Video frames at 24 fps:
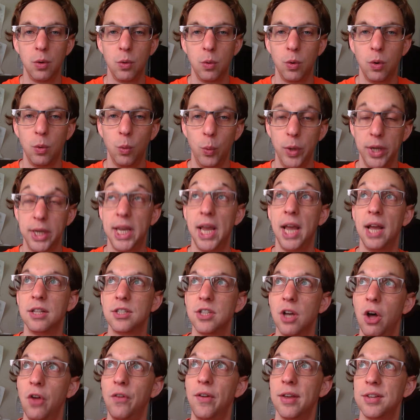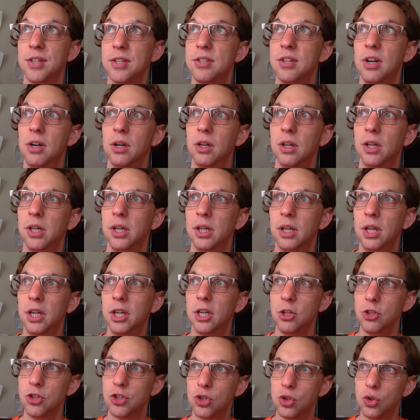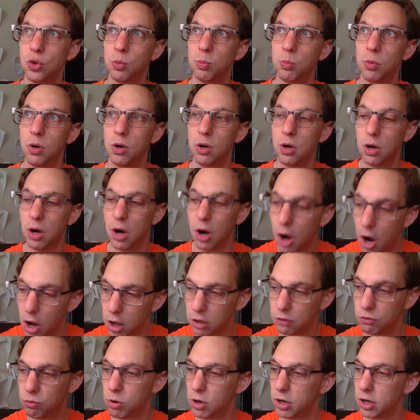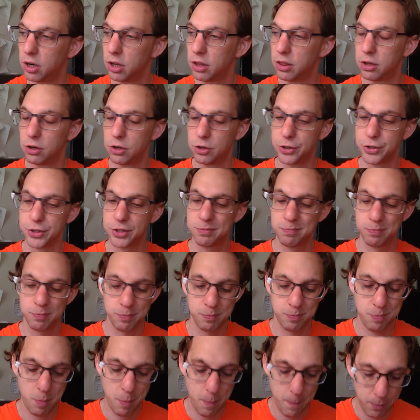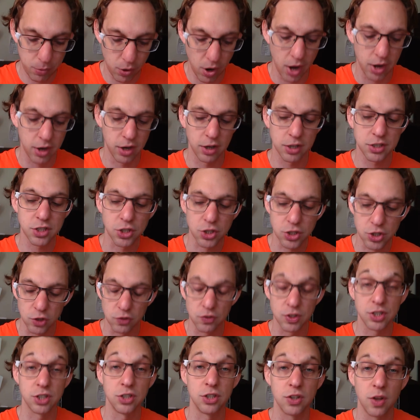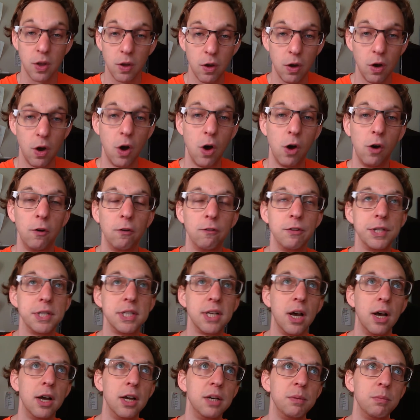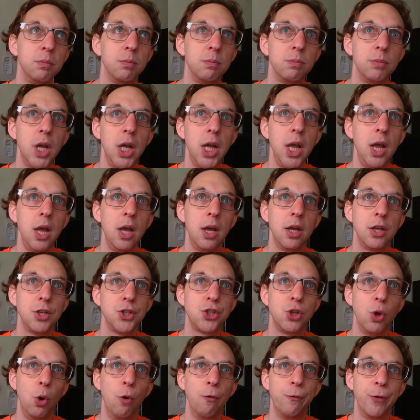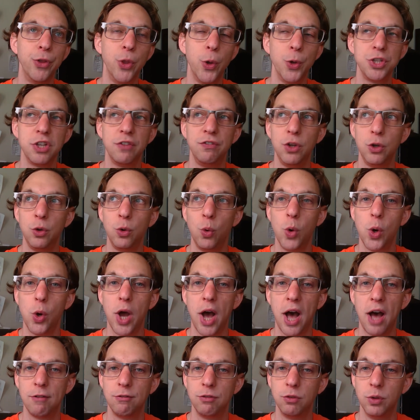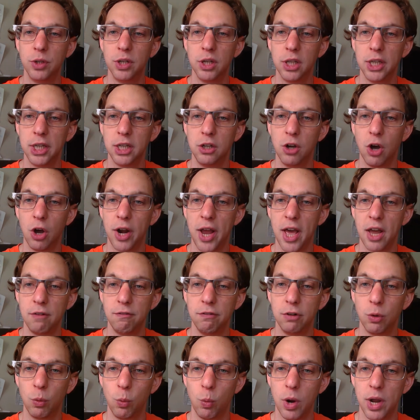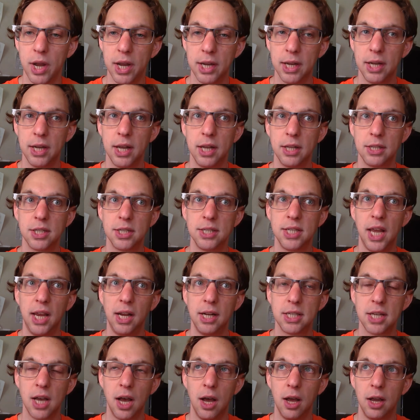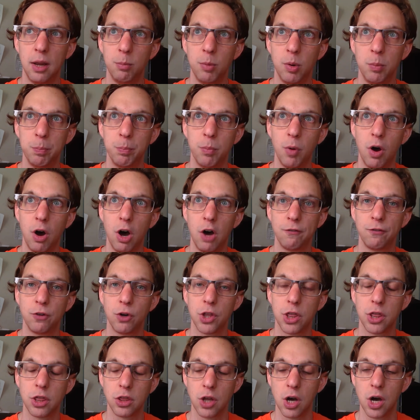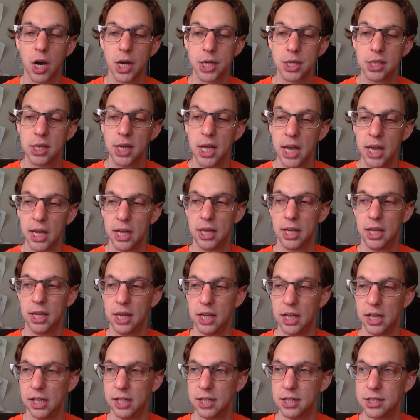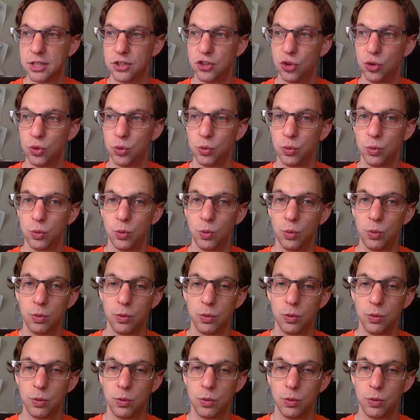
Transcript: we can't all necessarily consume all of one another's products and services all the time. So for those of you who have really gone out of your way to take time and offer thought into